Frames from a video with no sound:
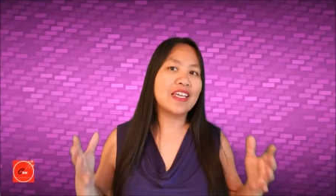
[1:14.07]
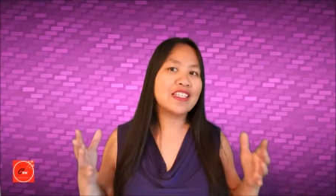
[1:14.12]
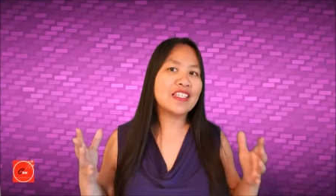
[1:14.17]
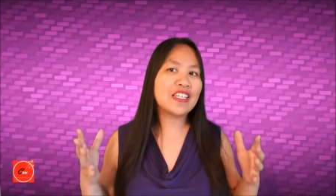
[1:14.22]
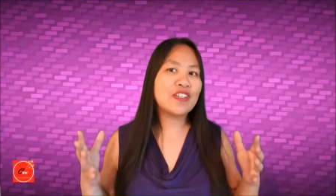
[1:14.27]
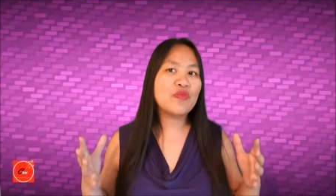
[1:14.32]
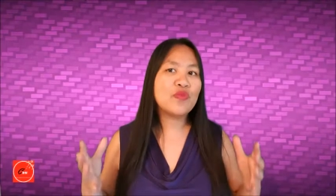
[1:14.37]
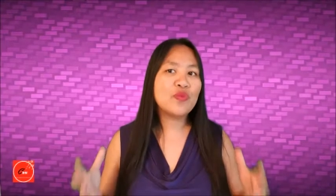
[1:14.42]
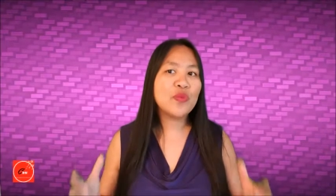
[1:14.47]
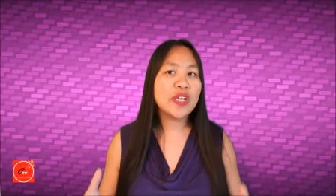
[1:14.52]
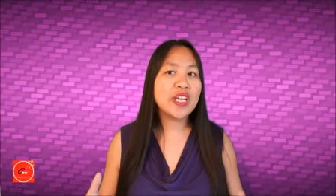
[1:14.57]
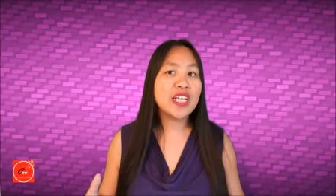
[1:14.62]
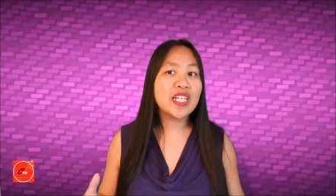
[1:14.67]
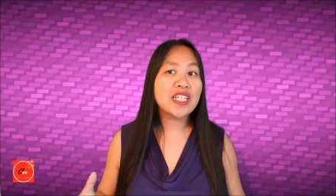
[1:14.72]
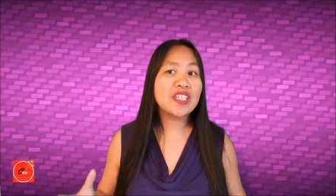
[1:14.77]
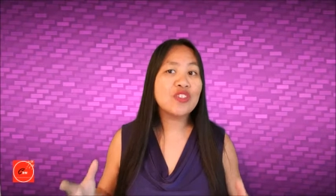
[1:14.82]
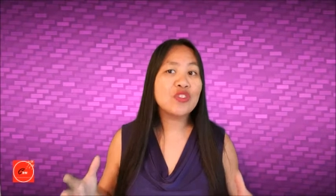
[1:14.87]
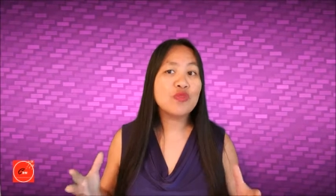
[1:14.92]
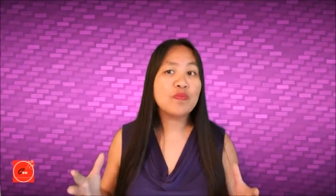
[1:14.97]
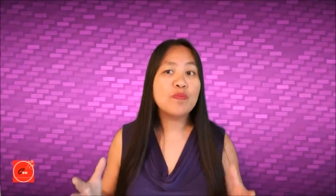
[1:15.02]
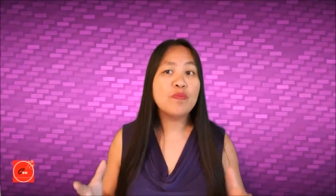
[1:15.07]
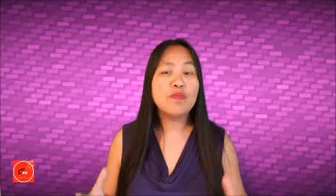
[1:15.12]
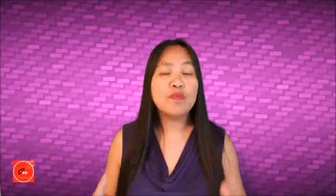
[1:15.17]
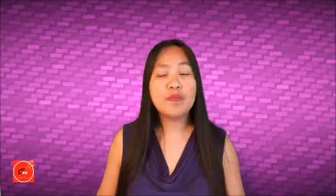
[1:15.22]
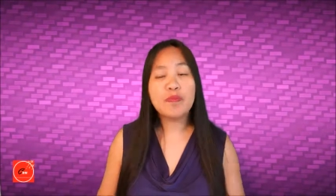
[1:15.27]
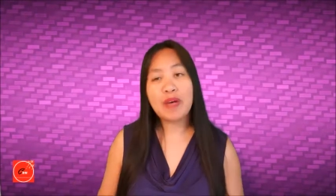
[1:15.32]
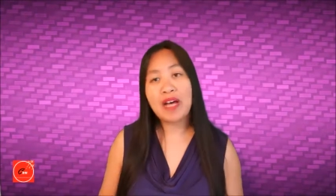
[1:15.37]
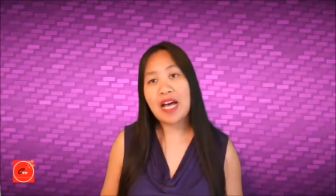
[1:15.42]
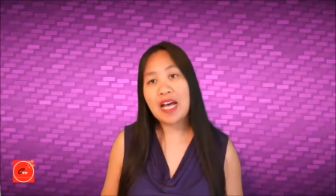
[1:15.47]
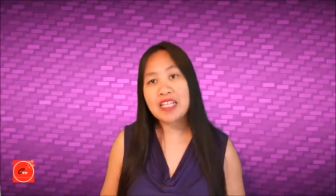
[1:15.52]
Is it really
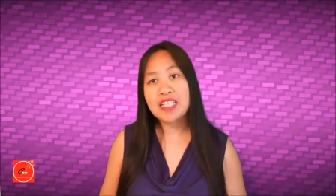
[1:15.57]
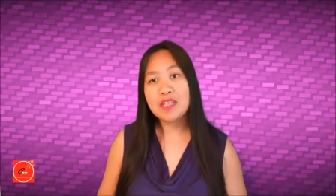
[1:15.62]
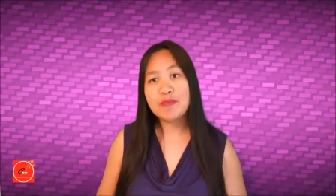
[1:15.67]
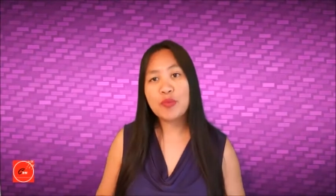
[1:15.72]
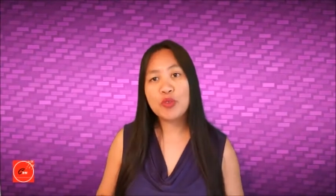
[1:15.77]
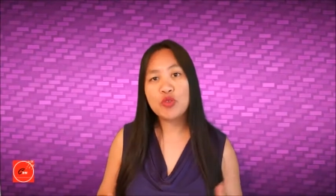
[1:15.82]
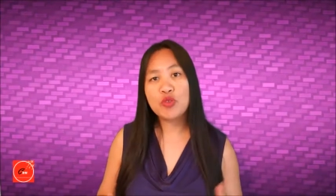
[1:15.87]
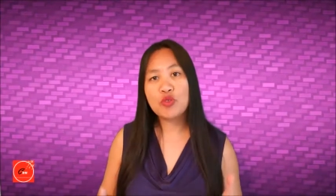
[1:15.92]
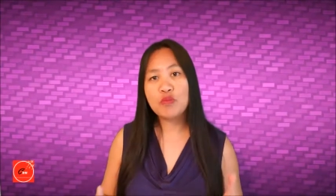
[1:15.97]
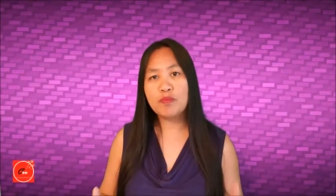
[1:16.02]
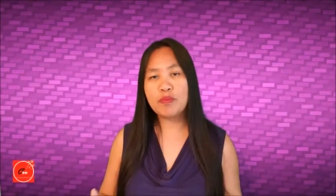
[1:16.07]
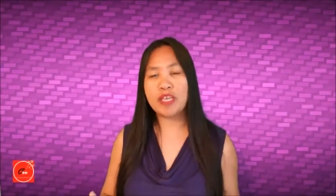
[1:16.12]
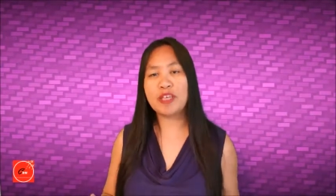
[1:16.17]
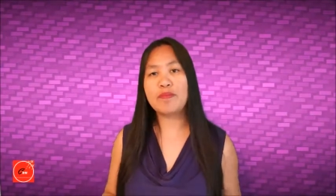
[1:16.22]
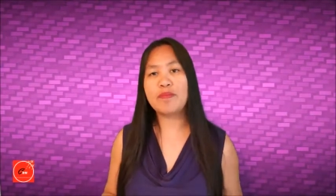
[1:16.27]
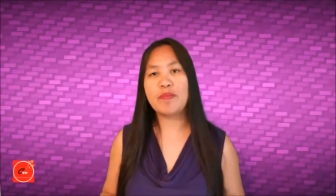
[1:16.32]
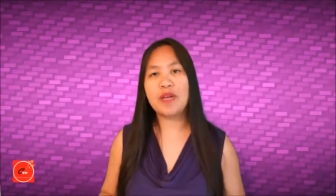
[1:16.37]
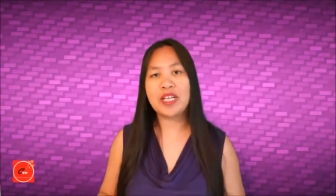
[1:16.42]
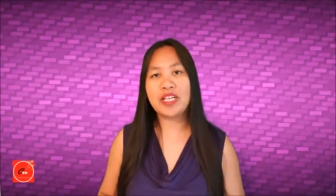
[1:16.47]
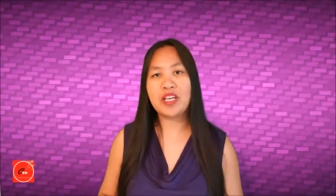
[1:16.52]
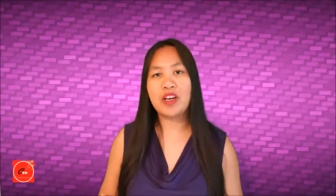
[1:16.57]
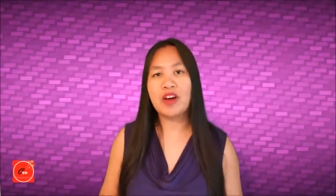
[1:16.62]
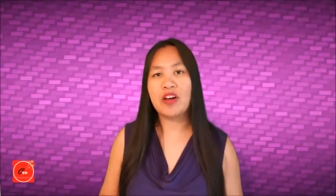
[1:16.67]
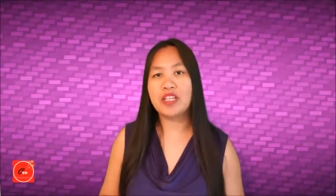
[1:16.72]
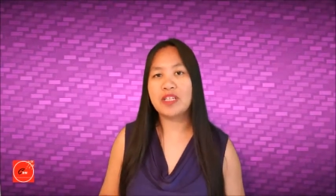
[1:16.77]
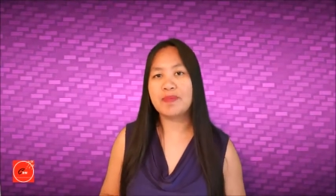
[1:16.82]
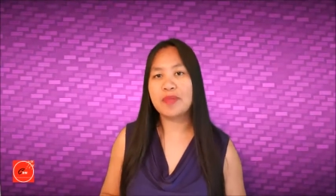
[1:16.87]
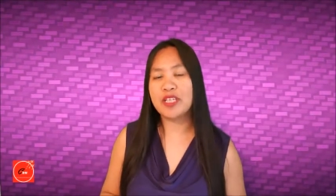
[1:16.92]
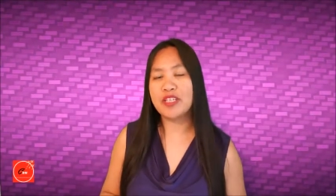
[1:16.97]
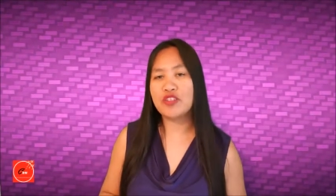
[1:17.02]
possible to make money on
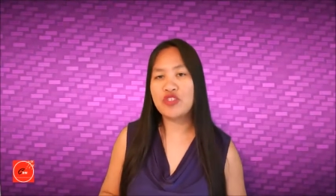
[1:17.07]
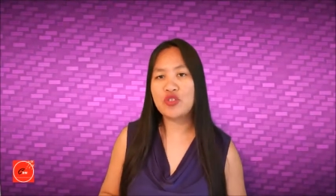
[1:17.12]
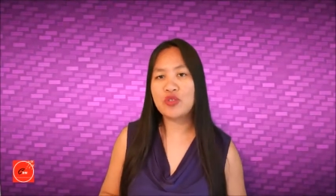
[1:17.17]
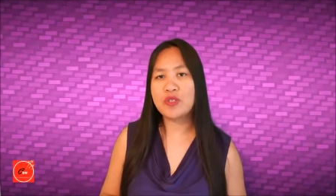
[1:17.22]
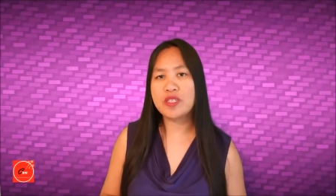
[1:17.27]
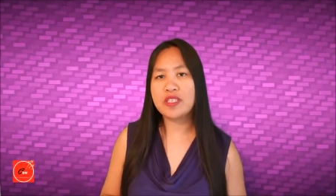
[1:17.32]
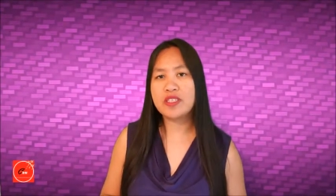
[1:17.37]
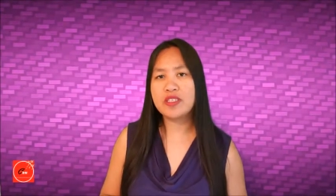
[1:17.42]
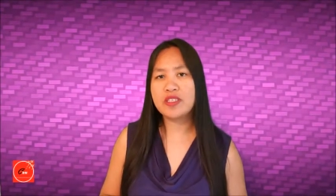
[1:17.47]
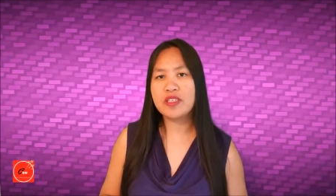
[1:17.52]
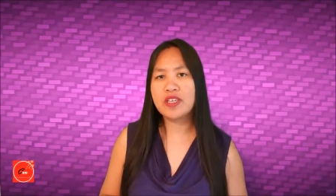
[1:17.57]
Pinterest?